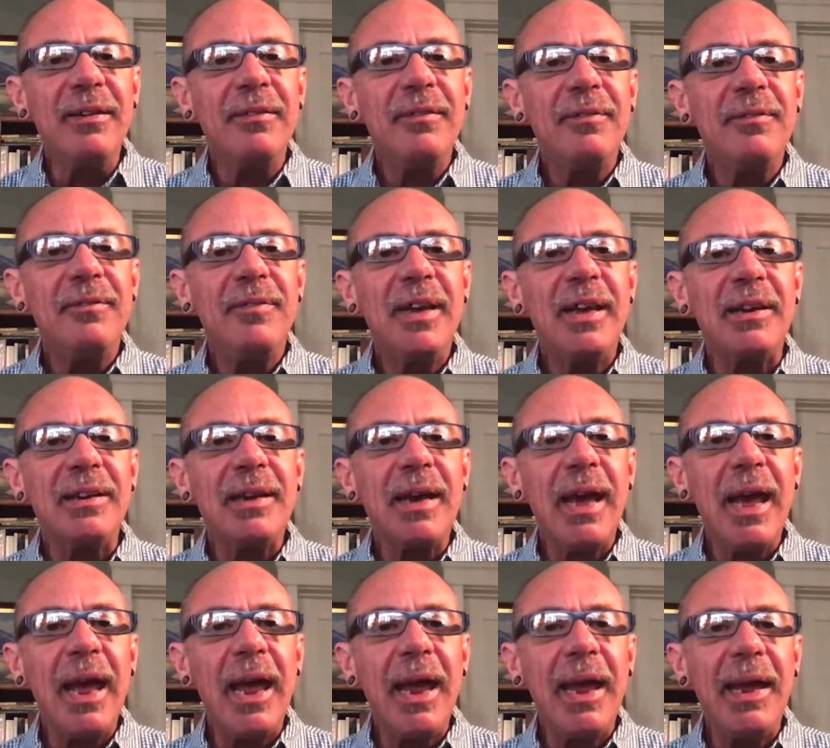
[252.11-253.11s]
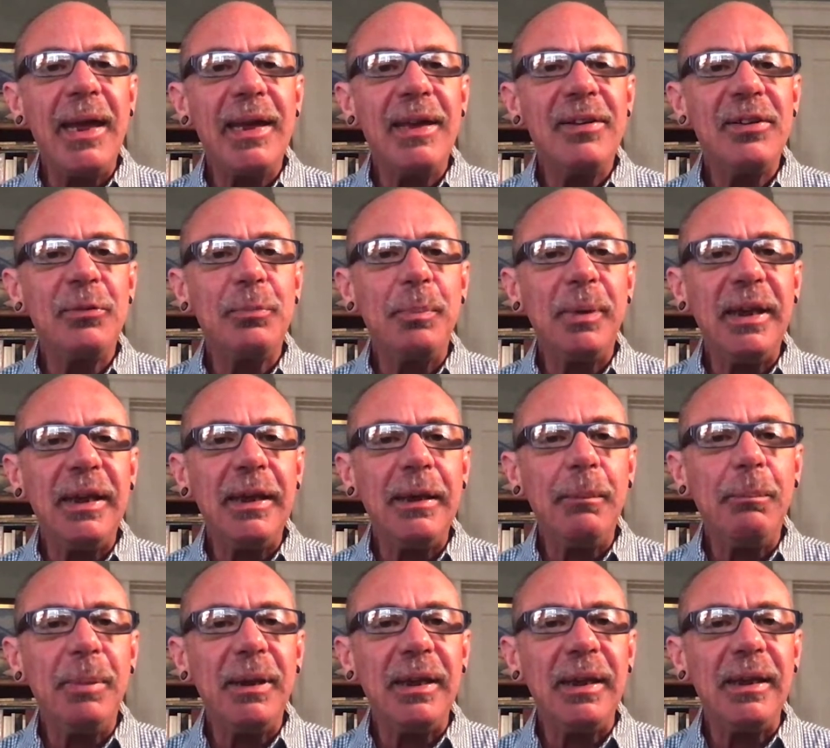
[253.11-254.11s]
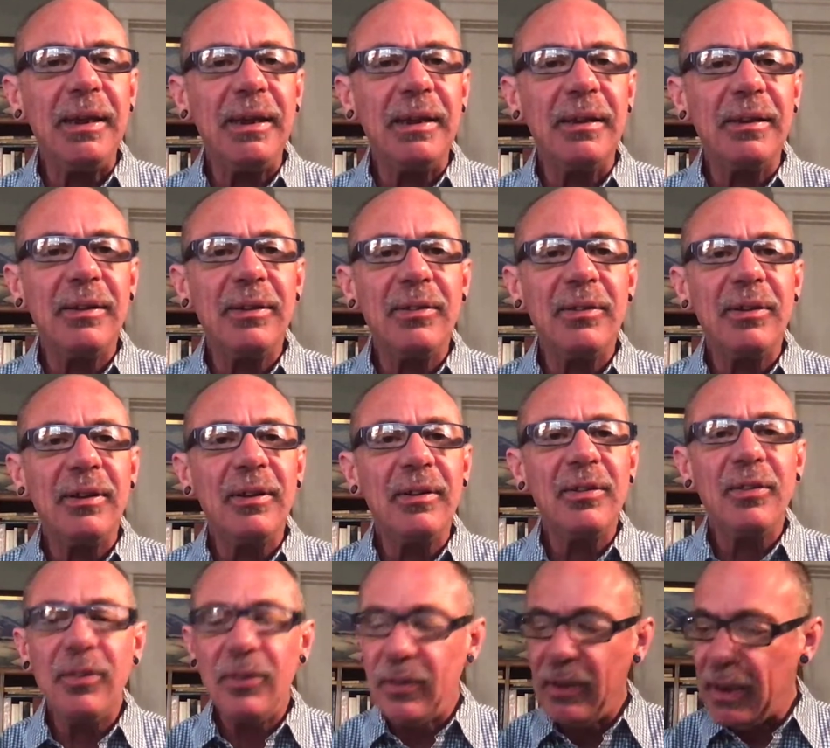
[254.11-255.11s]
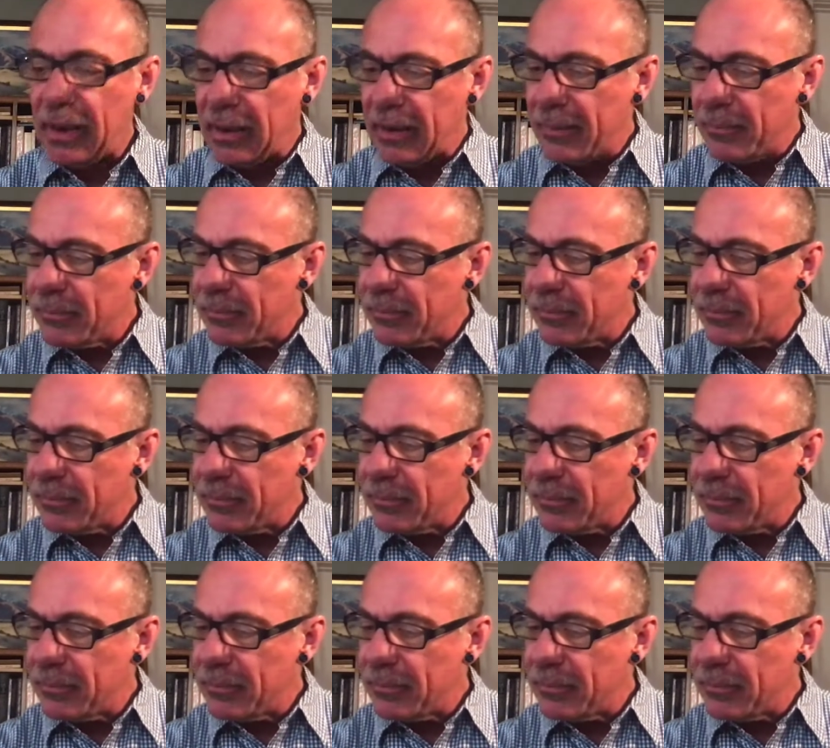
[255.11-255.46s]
fit A is B, B is C.